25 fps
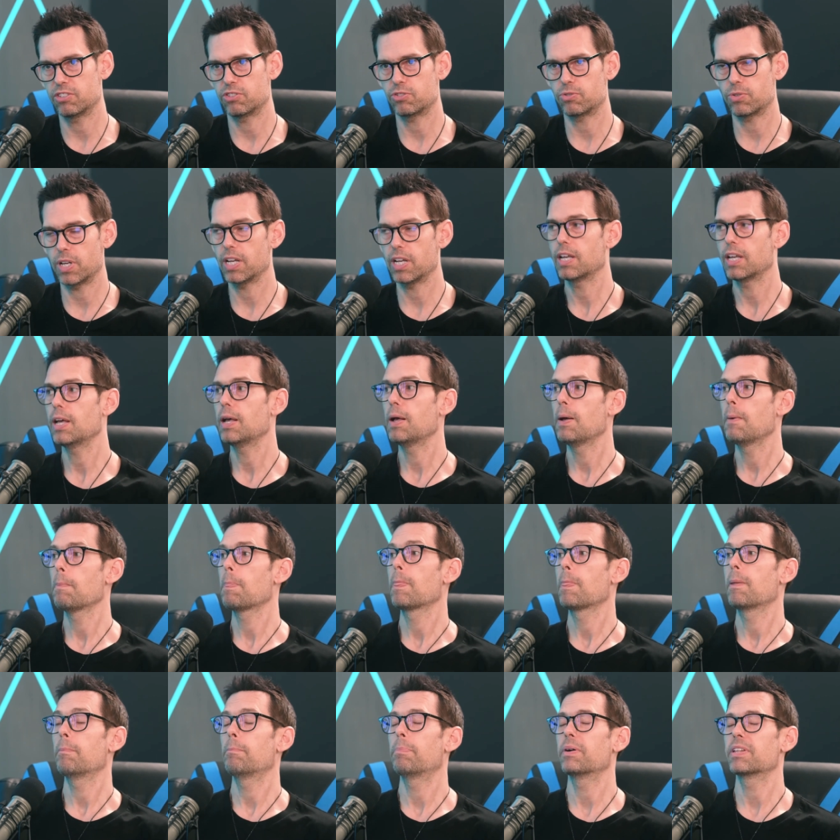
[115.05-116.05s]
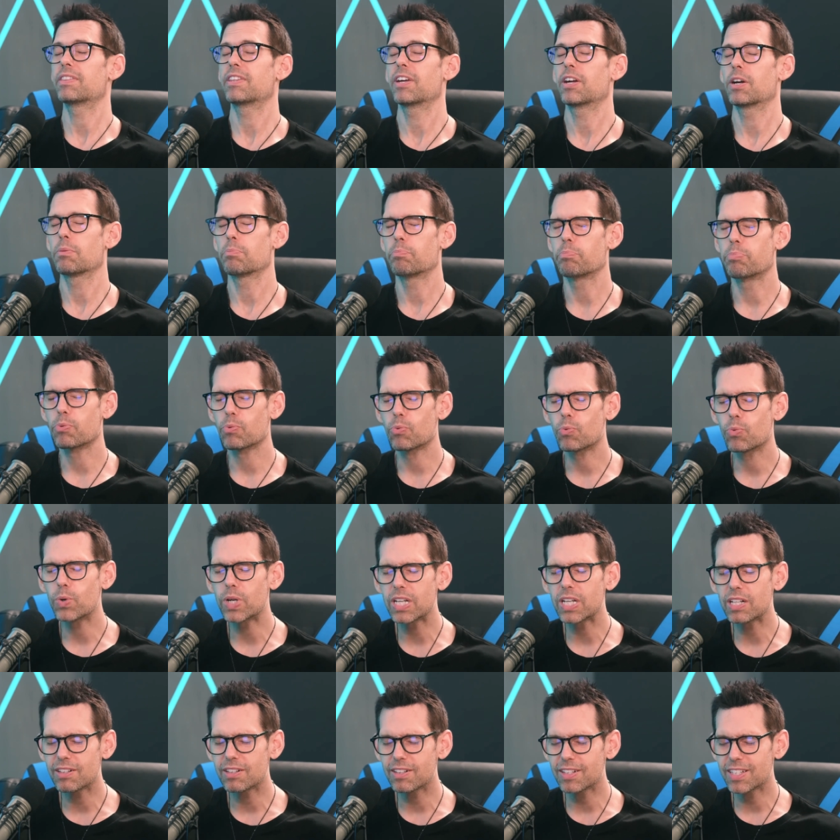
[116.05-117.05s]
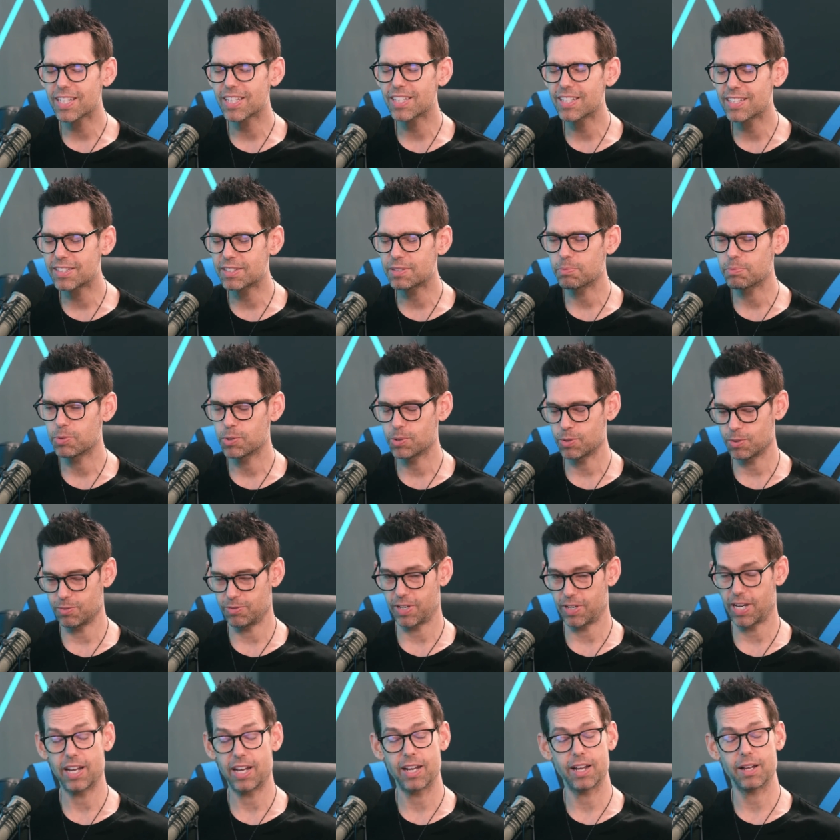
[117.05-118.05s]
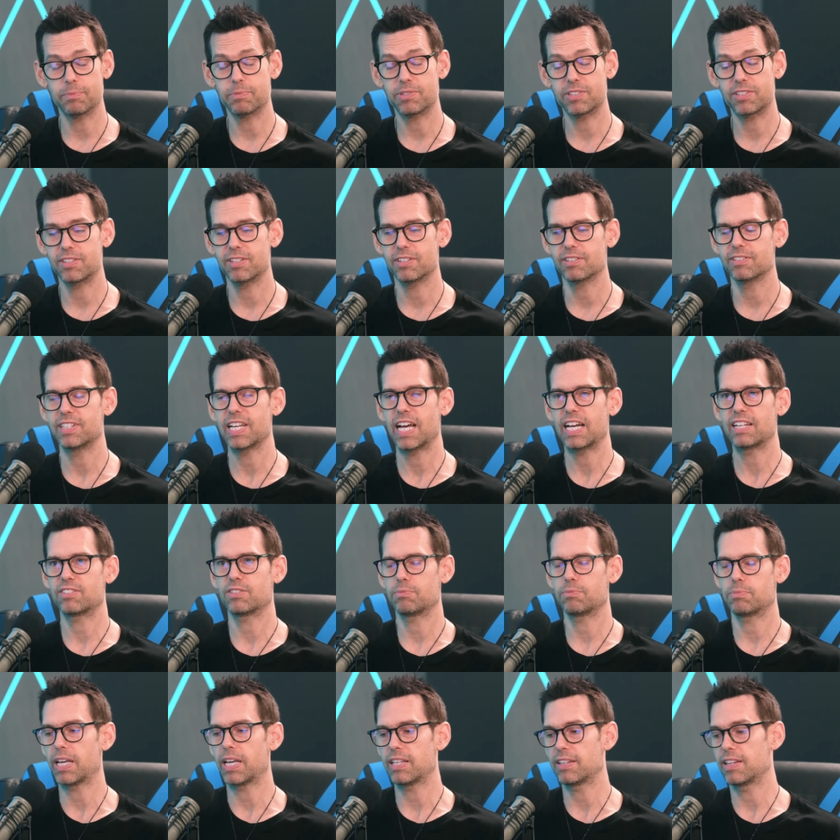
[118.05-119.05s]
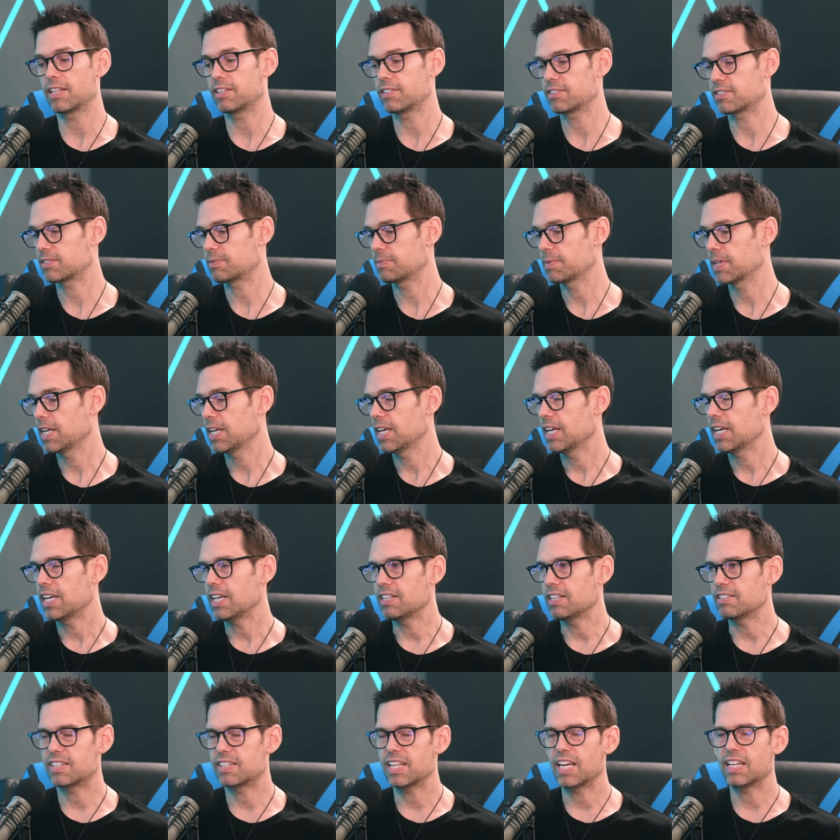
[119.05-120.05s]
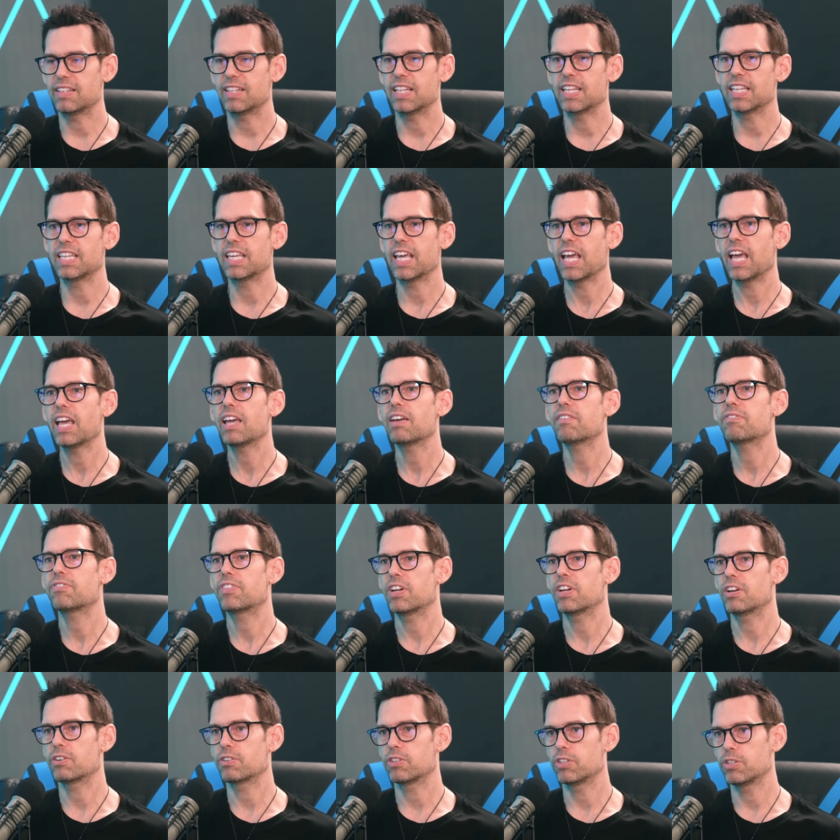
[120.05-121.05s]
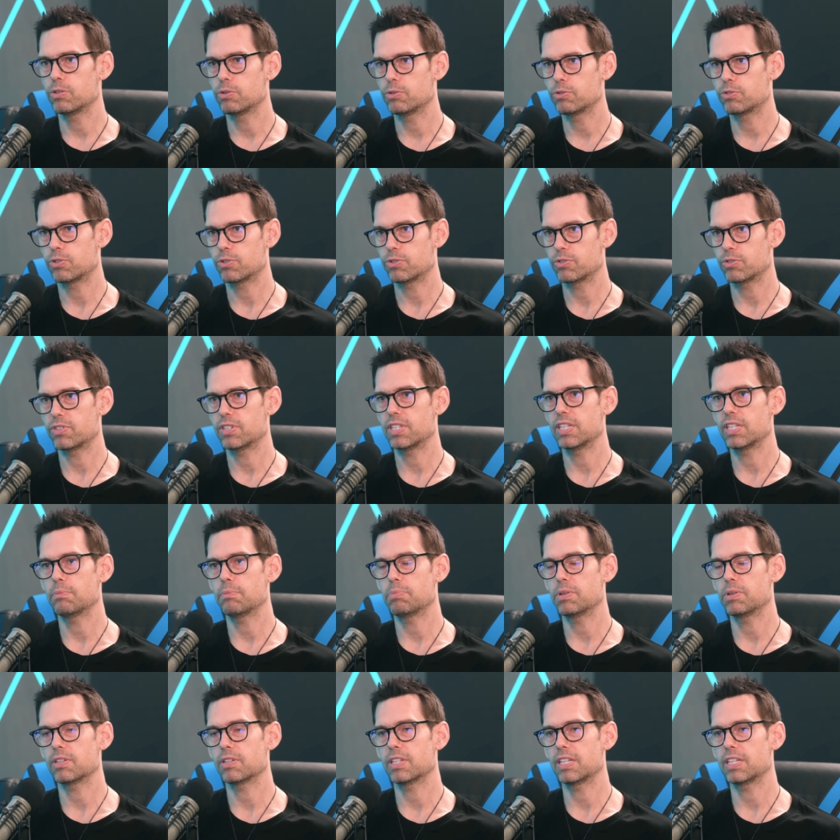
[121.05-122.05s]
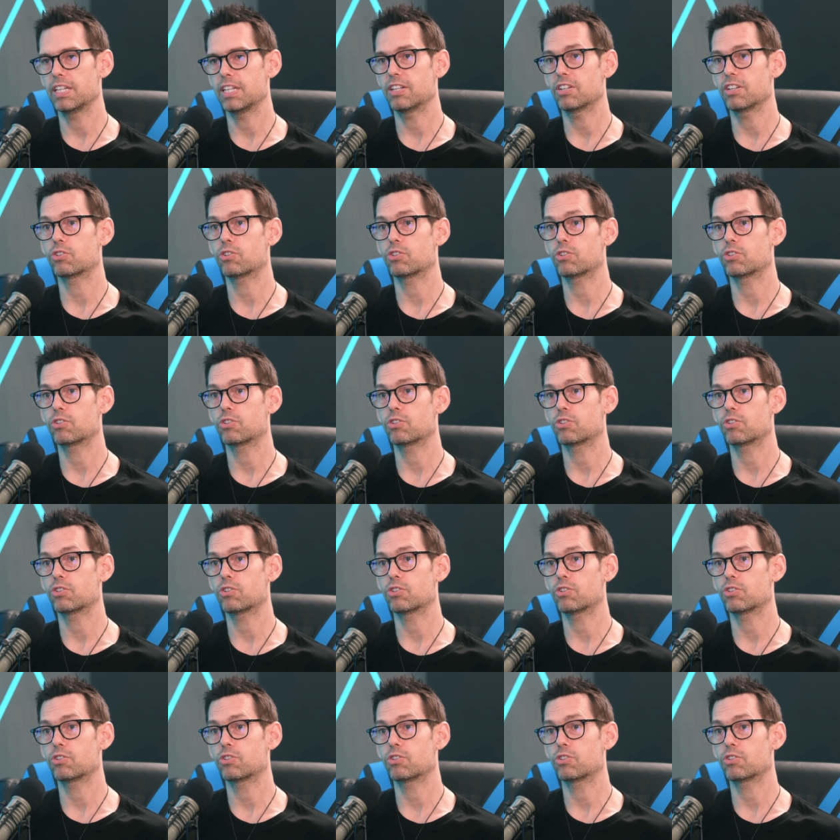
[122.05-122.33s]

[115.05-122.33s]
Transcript: industry but their brilliant move, and I'm still dazzled by this, is that they gave their users the ability to